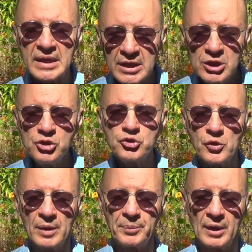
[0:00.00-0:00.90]

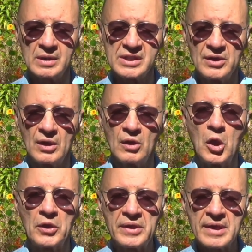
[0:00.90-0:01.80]

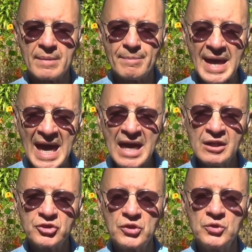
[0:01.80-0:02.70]
intrapersonal, the
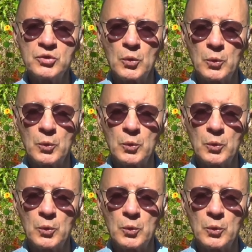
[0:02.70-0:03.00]
imagined